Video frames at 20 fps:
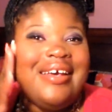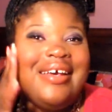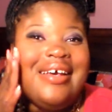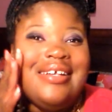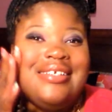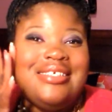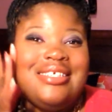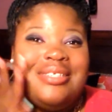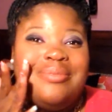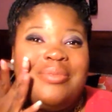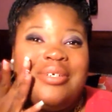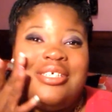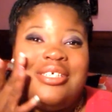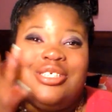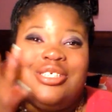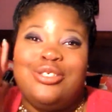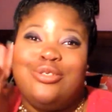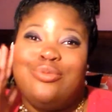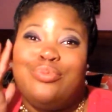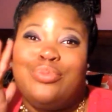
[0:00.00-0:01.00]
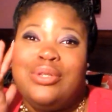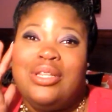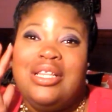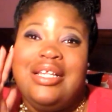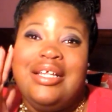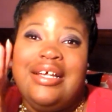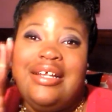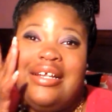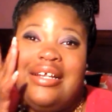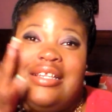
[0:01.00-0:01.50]
and just make sure you
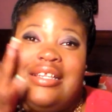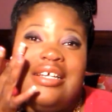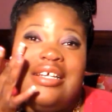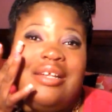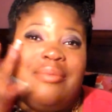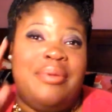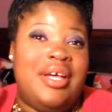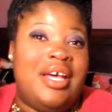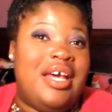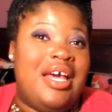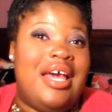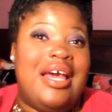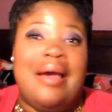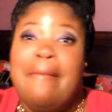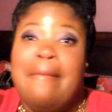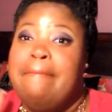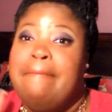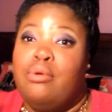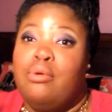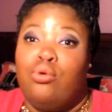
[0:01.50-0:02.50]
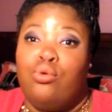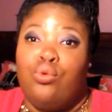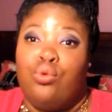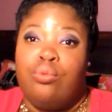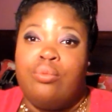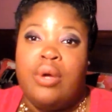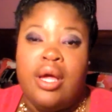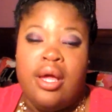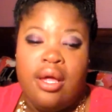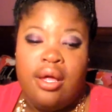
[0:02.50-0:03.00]
blend a little bit, and
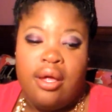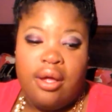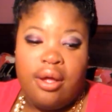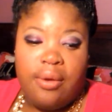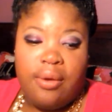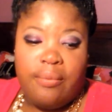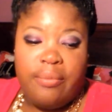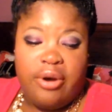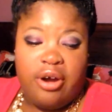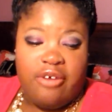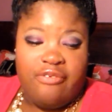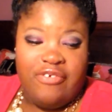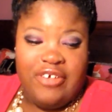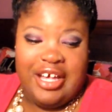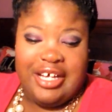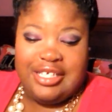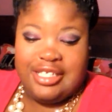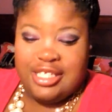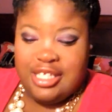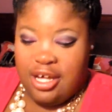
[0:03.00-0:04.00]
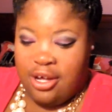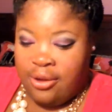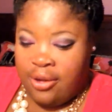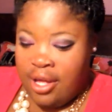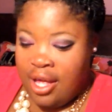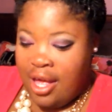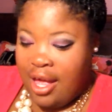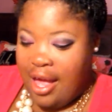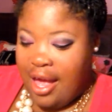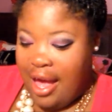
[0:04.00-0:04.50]
boom, perfect. So
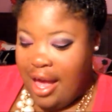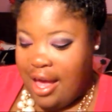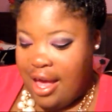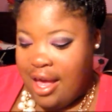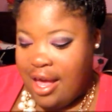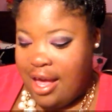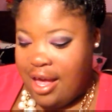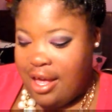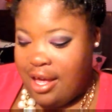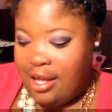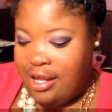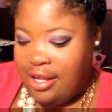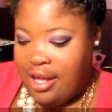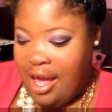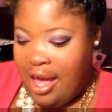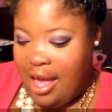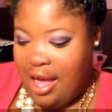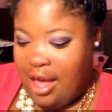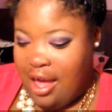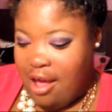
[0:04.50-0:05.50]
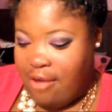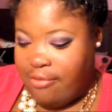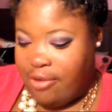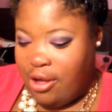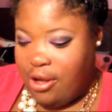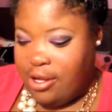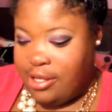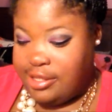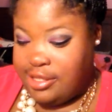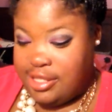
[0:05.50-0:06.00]
I have
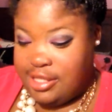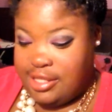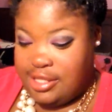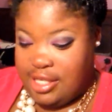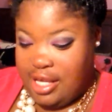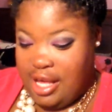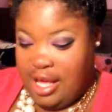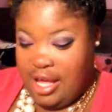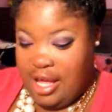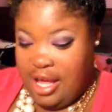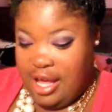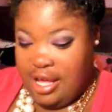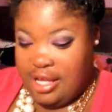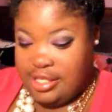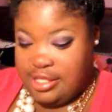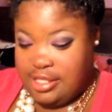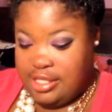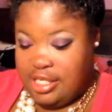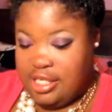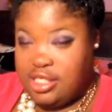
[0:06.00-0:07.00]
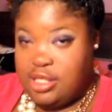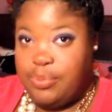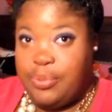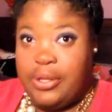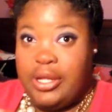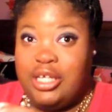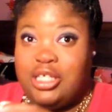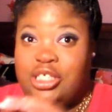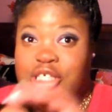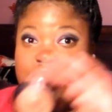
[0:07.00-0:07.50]
on today is this
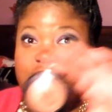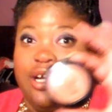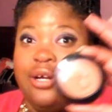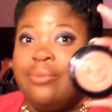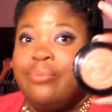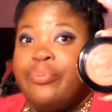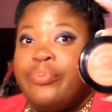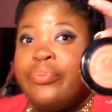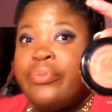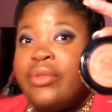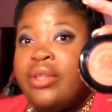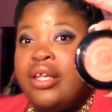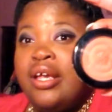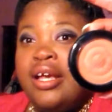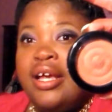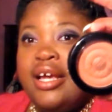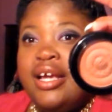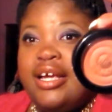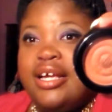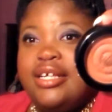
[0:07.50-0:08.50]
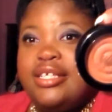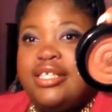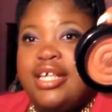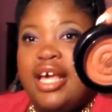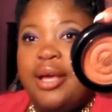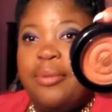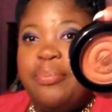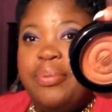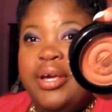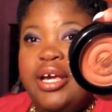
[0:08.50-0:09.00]
blush here. It's
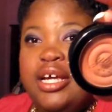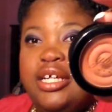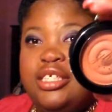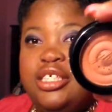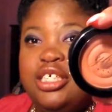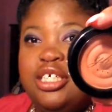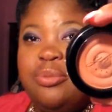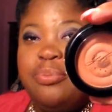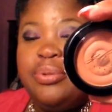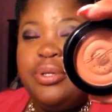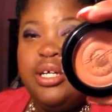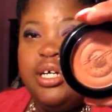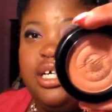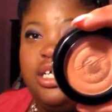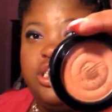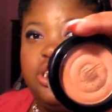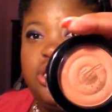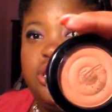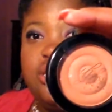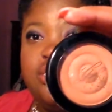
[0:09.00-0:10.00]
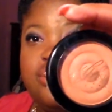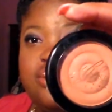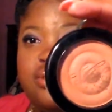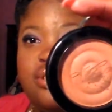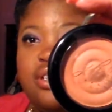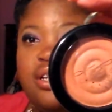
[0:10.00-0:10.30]
a peachy blush.